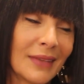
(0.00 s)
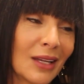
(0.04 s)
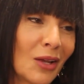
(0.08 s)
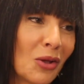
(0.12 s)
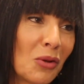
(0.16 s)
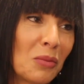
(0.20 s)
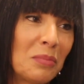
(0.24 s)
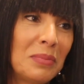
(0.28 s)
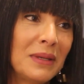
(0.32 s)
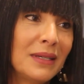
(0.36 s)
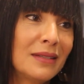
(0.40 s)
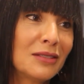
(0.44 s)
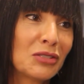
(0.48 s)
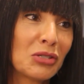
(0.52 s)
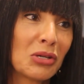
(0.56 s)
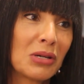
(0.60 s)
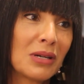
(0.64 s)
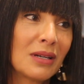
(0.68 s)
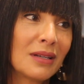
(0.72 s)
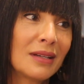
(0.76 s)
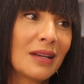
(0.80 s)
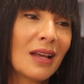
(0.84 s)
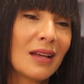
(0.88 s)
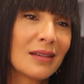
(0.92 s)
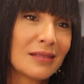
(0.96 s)
Oh,
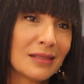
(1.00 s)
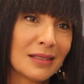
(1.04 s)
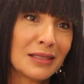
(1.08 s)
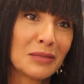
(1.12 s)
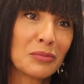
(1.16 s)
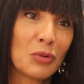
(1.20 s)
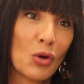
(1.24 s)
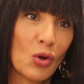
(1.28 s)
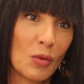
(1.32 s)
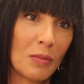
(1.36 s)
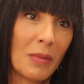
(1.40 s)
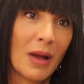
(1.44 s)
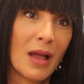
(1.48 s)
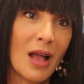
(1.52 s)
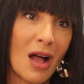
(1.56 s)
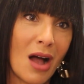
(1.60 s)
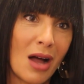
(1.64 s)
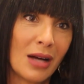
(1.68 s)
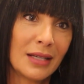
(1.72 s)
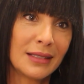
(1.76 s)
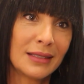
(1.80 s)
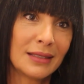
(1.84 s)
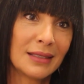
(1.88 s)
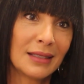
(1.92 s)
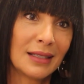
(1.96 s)
Peter, yes, it broke my
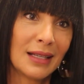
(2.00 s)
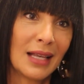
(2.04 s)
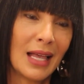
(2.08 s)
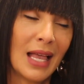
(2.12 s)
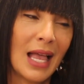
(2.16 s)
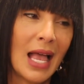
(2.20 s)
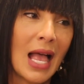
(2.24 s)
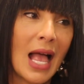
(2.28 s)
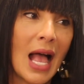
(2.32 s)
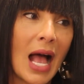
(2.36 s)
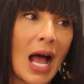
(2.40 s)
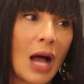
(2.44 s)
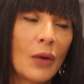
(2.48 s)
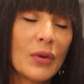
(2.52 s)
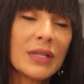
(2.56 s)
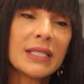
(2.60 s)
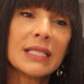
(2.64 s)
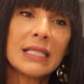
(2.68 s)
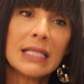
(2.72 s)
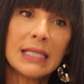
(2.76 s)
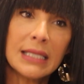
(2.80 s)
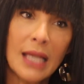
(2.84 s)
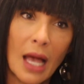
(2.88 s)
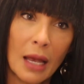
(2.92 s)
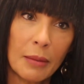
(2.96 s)
heart. I
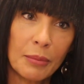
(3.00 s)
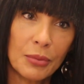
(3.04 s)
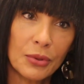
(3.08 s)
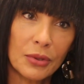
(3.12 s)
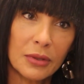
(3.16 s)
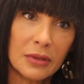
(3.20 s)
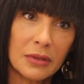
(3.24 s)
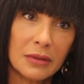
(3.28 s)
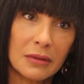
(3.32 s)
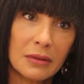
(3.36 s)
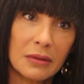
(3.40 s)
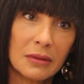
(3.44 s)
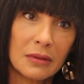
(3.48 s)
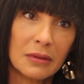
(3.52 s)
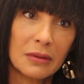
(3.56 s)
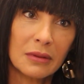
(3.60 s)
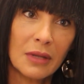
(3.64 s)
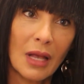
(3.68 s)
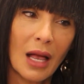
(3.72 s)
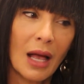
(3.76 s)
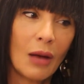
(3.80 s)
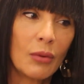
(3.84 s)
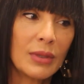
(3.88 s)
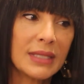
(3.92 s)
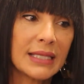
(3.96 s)
was in Cyprus.
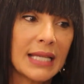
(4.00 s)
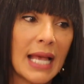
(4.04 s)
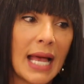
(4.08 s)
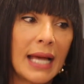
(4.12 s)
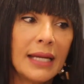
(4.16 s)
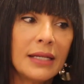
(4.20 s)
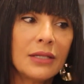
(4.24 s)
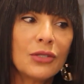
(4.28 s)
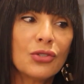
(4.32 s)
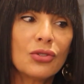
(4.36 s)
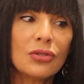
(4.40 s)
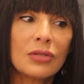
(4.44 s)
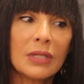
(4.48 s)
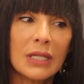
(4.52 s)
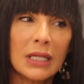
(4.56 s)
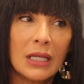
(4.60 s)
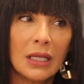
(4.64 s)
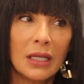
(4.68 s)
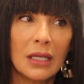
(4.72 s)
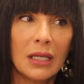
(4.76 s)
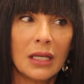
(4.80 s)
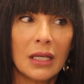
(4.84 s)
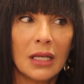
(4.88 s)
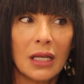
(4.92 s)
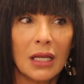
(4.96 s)
I was
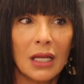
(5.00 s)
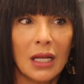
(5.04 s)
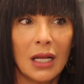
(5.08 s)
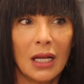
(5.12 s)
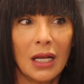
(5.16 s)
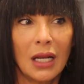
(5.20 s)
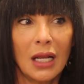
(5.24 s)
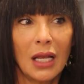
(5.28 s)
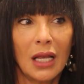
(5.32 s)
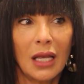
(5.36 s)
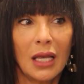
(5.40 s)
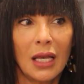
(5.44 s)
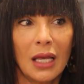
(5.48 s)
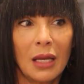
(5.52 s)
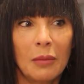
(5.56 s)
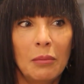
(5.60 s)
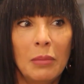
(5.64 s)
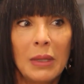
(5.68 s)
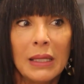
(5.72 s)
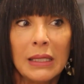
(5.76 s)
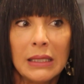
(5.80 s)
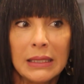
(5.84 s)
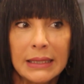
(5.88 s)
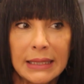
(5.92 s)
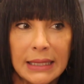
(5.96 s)
entering a
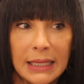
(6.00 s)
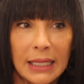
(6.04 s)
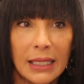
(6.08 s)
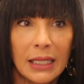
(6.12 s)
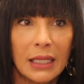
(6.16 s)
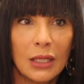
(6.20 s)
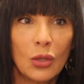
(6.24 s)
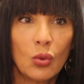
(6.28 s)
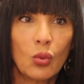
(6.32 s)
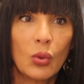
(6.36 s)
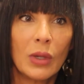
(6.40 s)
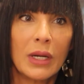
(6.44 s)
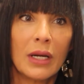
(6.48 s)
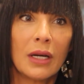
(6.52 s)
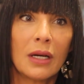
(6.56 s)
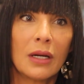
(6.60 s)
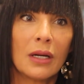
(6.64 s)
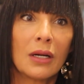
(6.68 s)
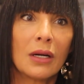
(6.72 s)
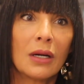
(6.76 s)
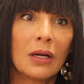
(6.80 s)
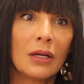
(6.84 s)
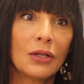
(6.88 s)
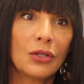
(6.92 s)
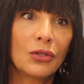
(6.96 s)
building
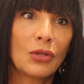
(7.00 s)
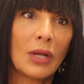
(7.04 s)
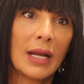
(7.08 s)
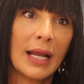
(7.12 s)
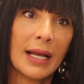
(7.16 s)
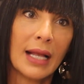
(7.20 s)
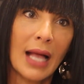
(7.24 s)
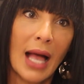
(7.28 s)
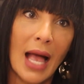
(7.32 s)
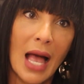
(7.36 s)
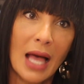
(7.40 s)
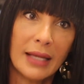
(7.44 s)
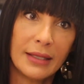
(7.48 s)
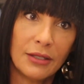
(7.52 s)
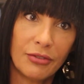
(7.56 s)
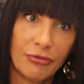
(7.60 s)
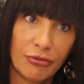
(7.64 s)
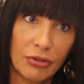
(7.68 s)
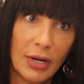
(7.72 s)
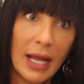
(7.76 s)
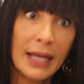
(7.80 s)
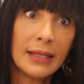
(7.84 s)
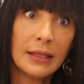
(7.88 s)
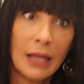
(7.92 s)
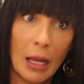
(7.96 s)
where, like I had a
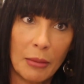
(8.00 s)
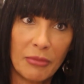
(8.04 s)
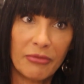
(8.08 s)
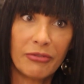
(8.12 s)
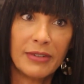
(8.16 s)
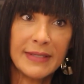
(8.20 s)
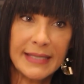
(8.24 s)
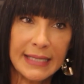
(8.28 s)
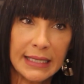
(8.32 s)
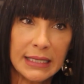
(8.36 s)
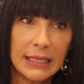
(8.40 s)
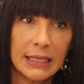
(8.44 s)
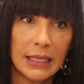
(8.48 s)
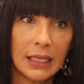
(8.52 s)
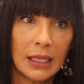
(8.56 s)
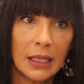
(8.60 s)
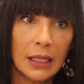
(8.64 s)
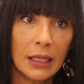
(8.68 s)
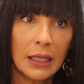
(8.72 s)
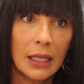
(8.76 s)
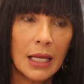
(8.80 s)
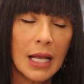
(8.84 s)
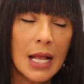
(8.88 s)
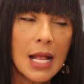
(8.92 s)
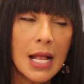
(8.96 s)
friend, I'm visiting,